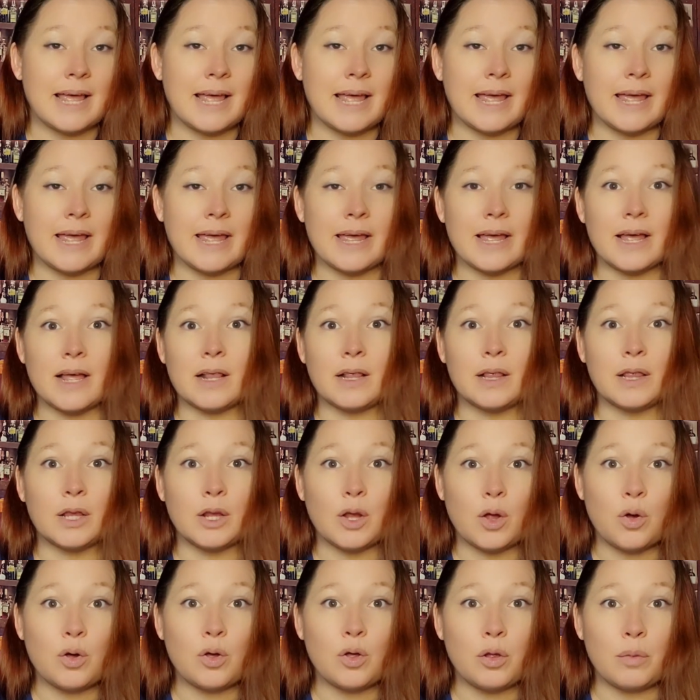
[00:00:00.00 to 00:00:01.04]
a
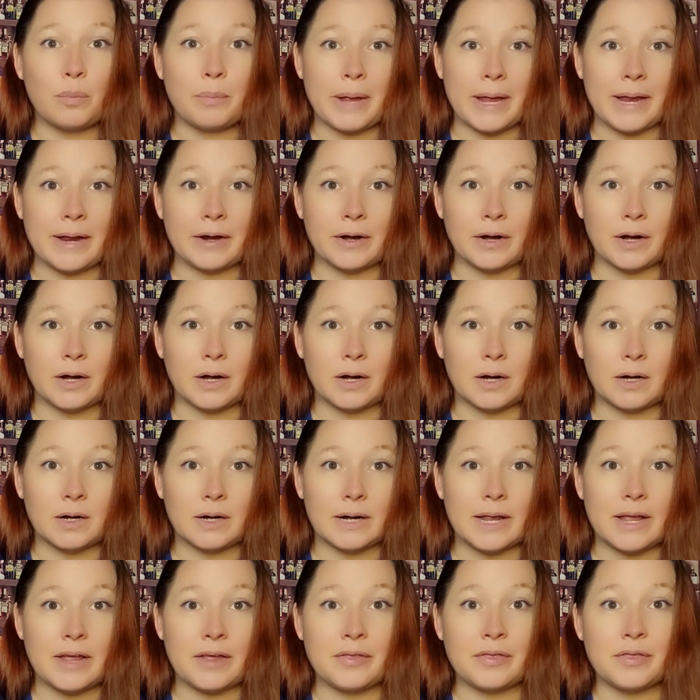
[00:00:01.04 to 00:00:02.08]
local baker
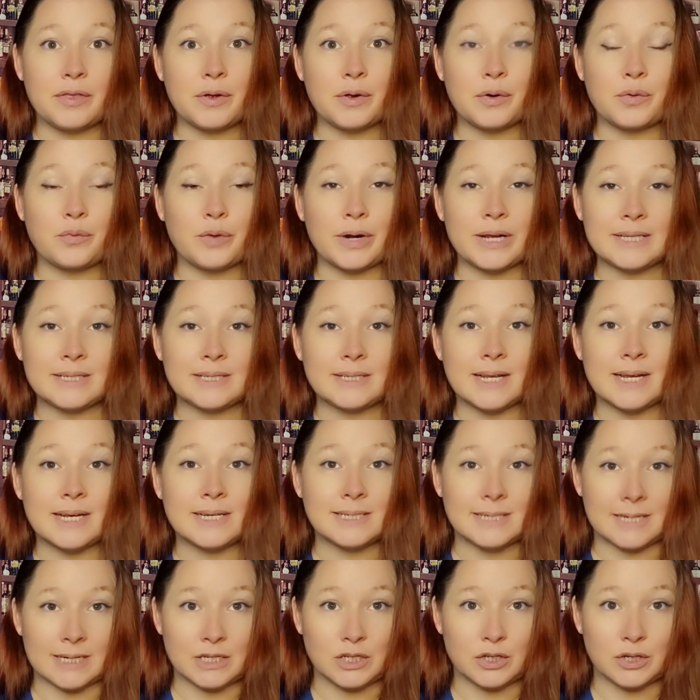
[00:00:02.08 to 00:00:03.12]
in the
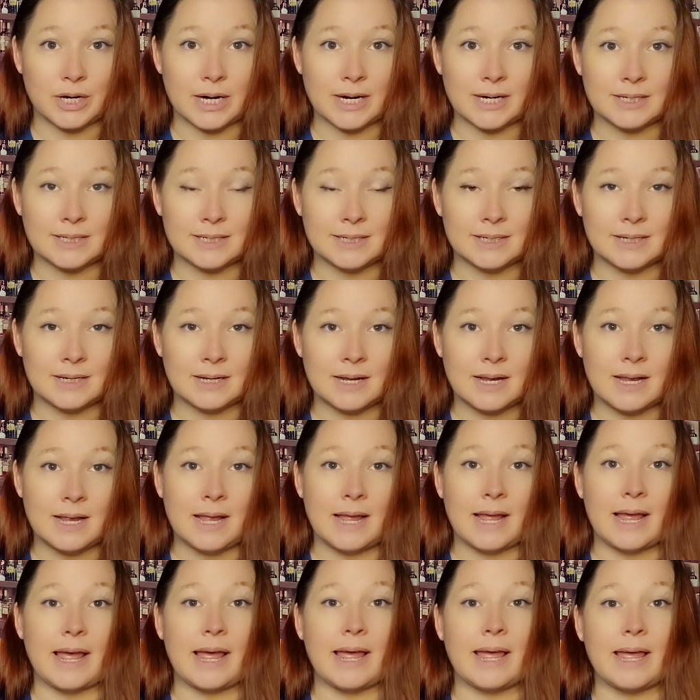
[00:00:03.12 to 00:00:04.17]
Ringsend district,
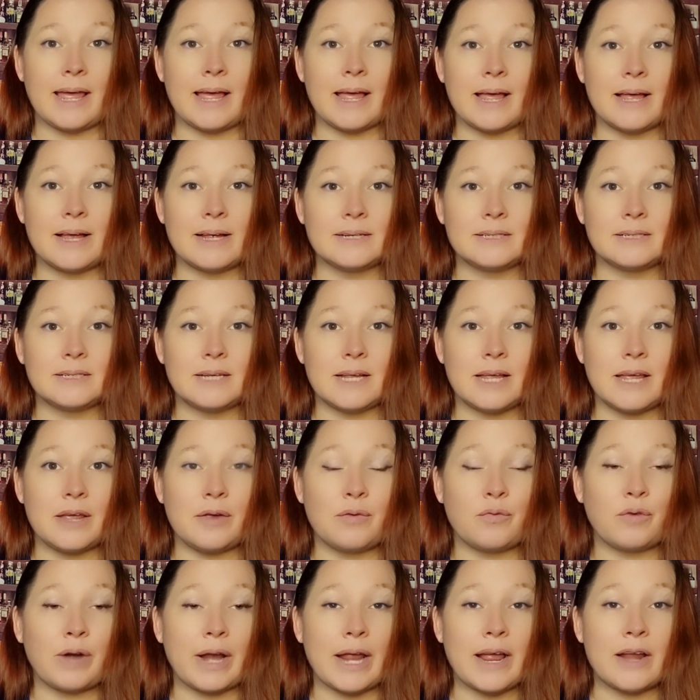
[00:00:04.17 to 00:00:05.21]
and he
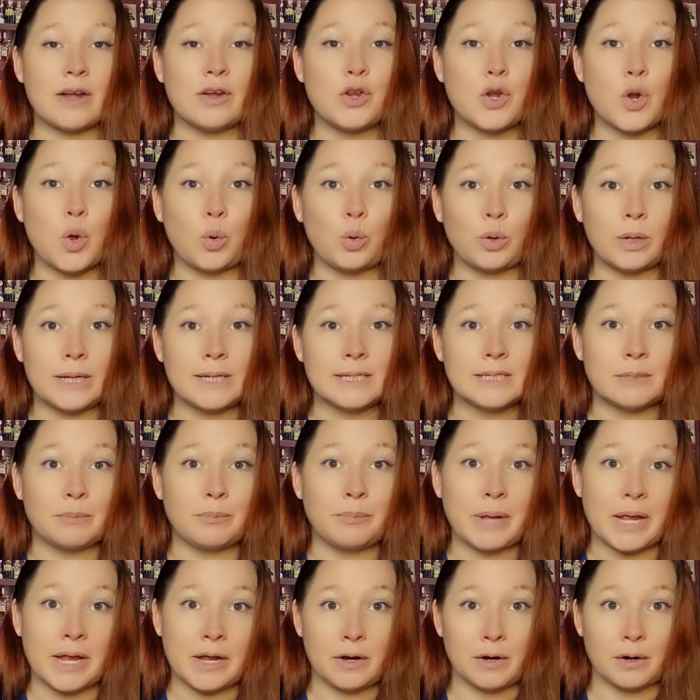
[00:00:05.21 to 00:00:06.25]
ran Nolan's
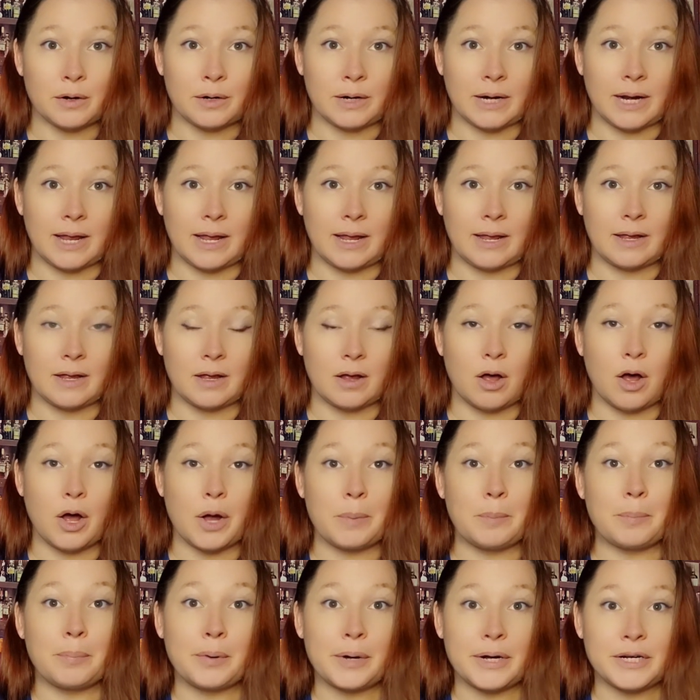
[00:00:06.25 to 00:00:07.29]
Bakery
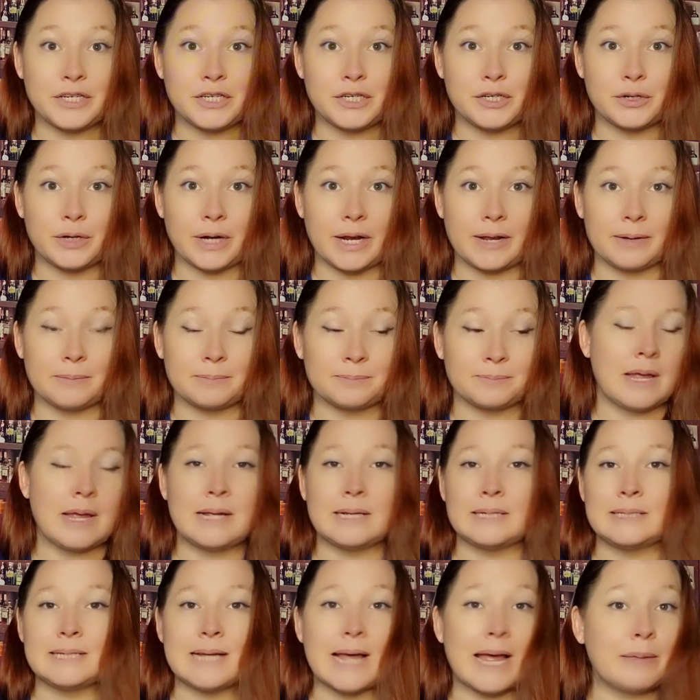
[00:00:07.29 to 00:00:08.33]
on Bridge Street.
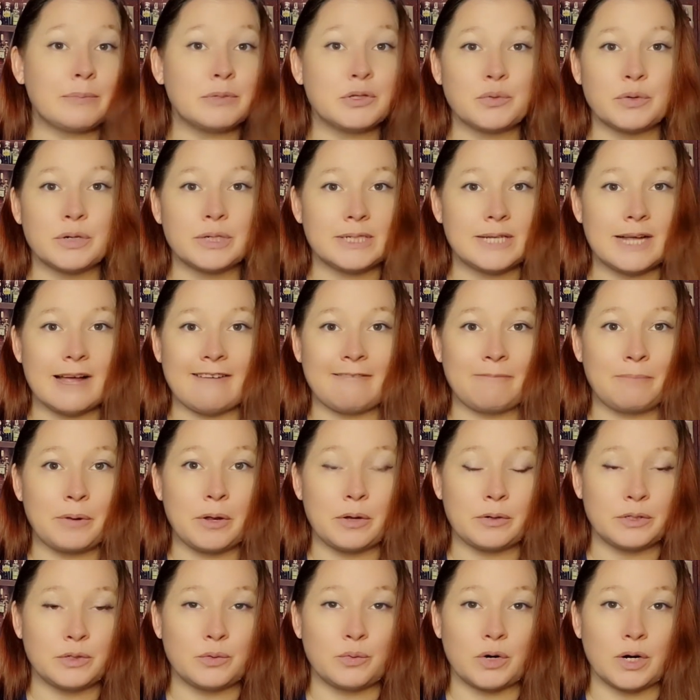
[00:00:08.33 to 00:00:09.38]
Times were tough
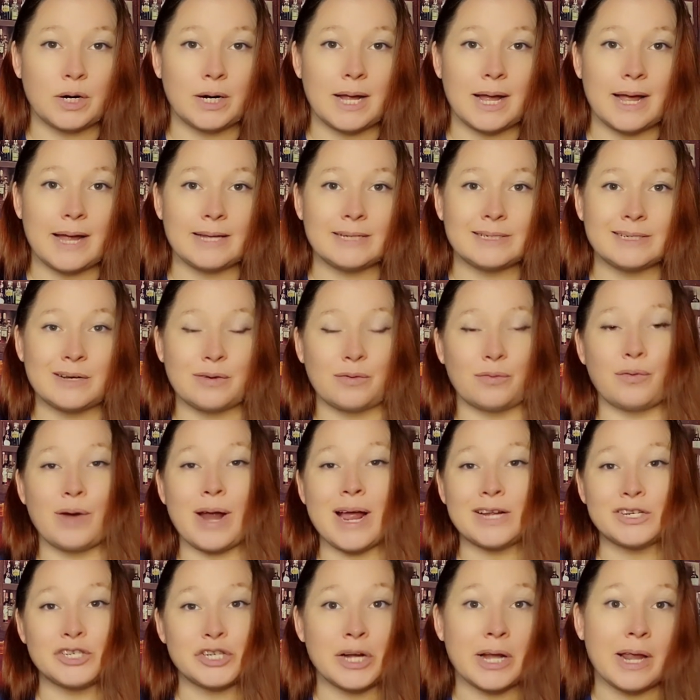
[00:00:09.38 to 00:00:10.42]
post-war, guys.
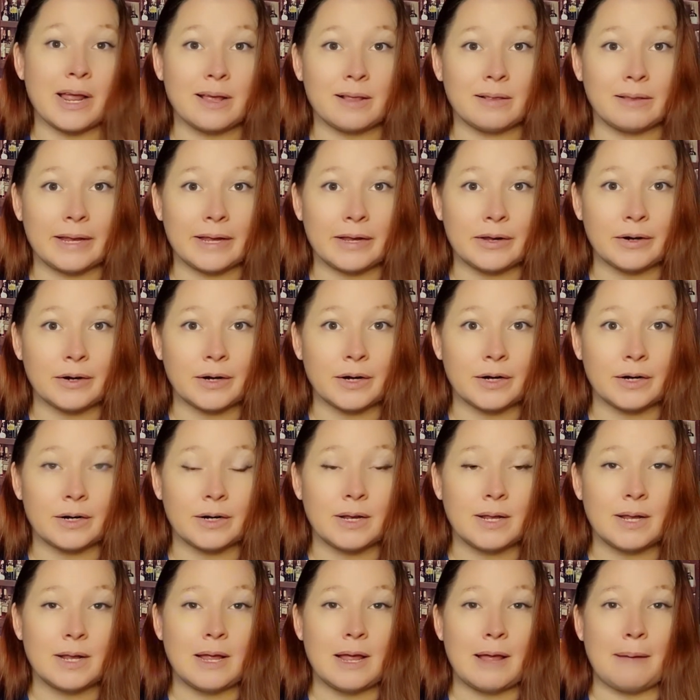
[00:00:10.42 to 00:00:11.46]
Rationing lingered.
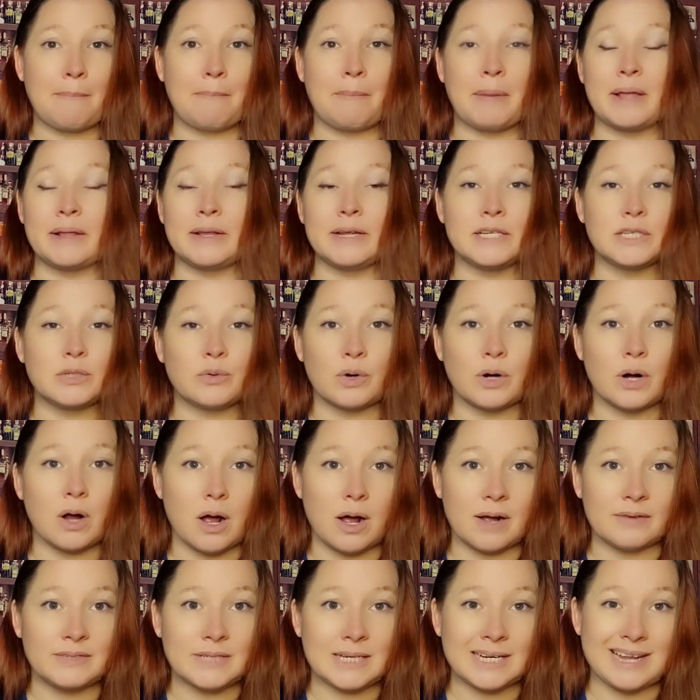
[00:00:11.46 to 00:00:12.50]
Bellies were
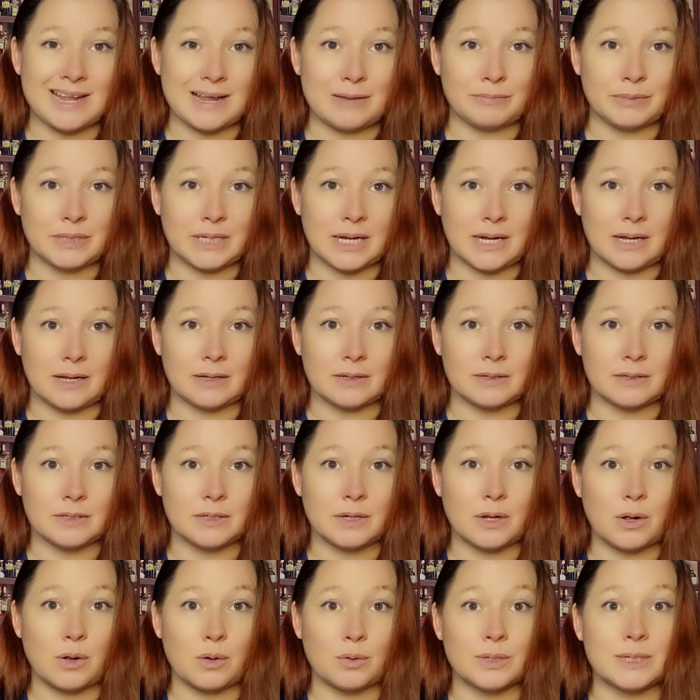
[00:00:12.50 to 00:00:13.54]
often empty.
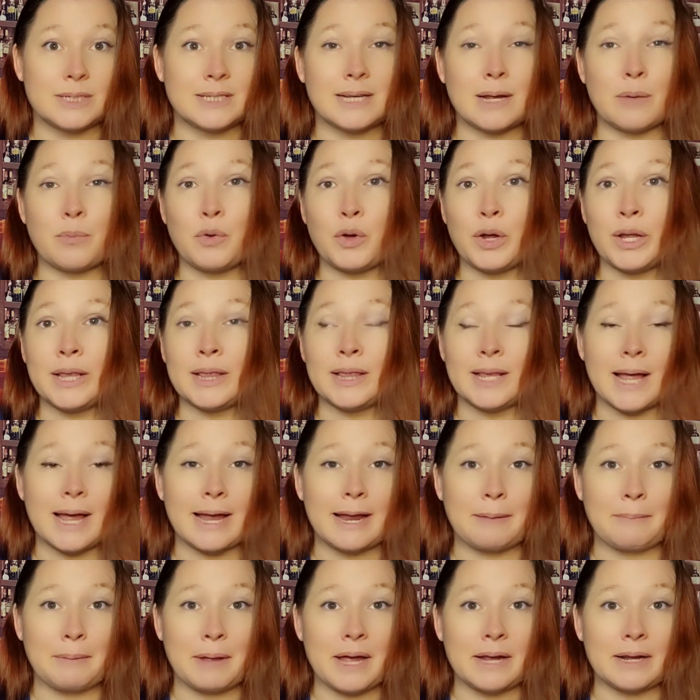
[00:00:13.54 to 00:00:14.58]
So someone
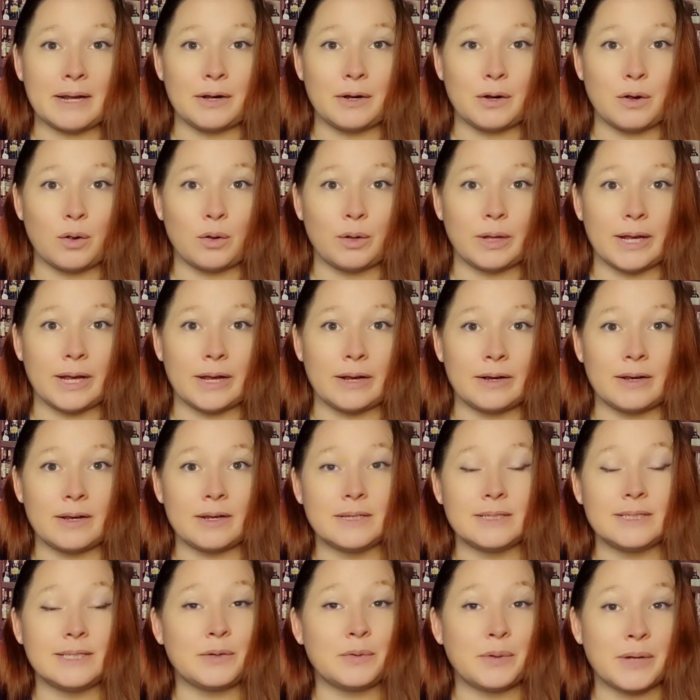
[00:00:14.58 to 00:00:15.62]
like Paddy Nolan
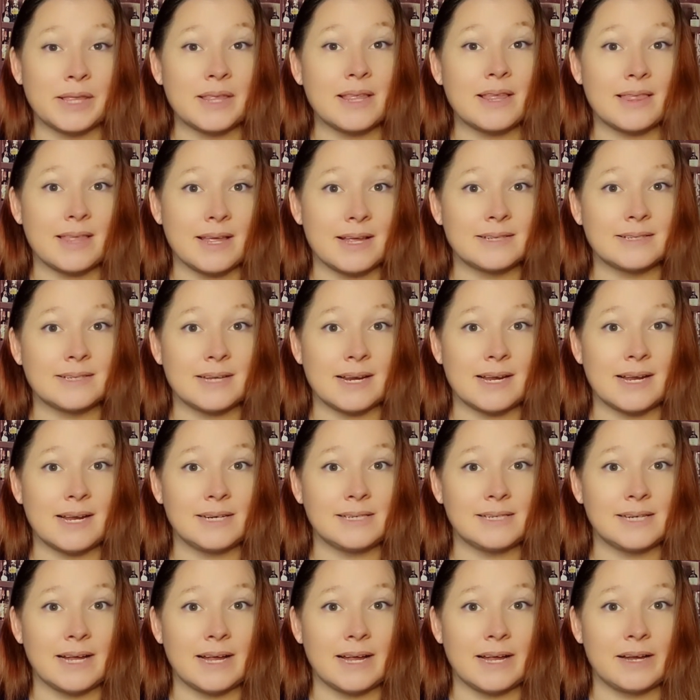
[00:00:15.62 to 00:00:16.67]
doing the things that he
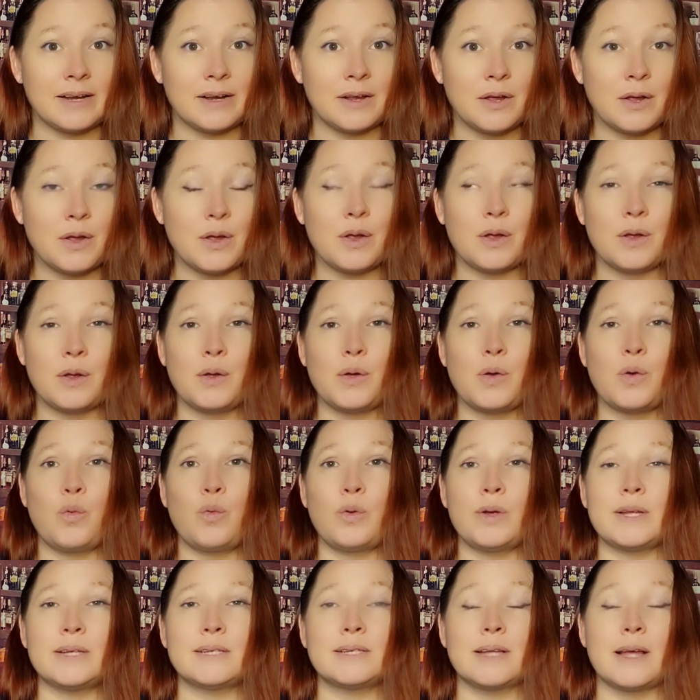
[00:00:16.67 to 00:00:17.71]
did
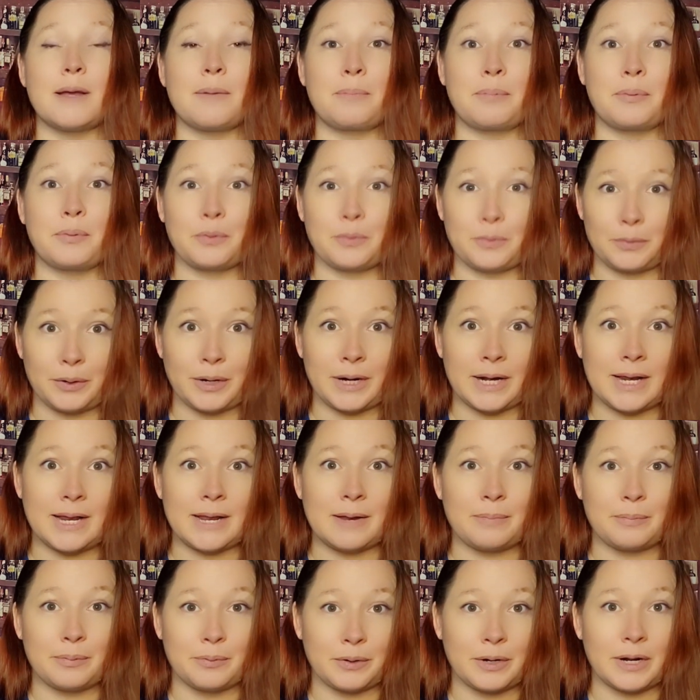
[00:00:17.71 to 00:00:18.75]
was a
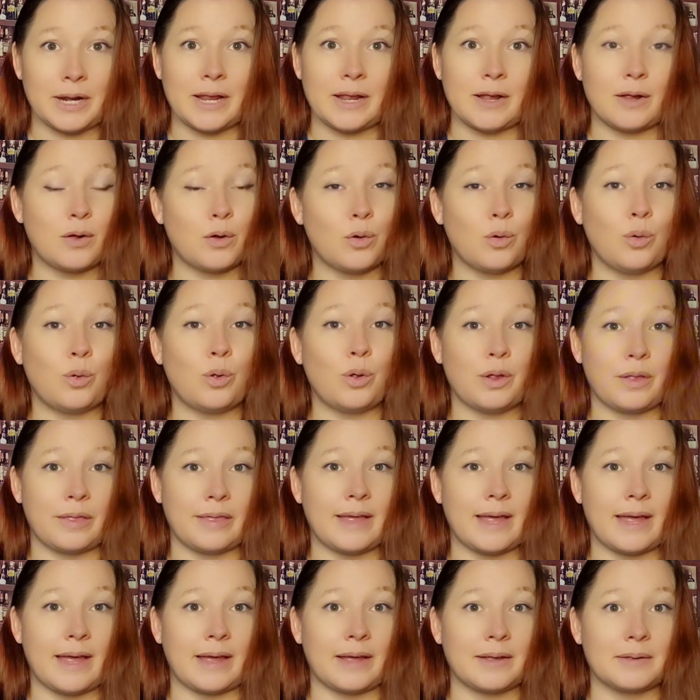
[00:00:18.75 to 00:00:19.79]
pretty cool
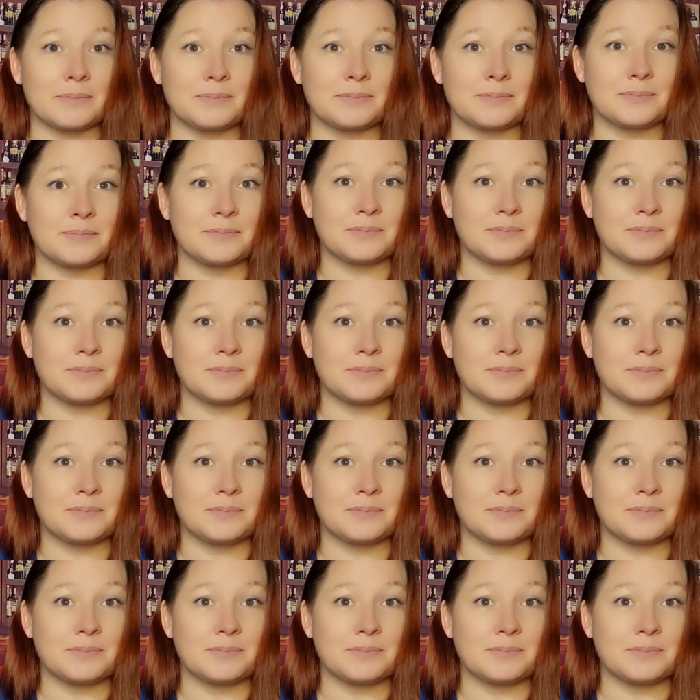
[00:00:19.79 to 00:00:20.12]
thing.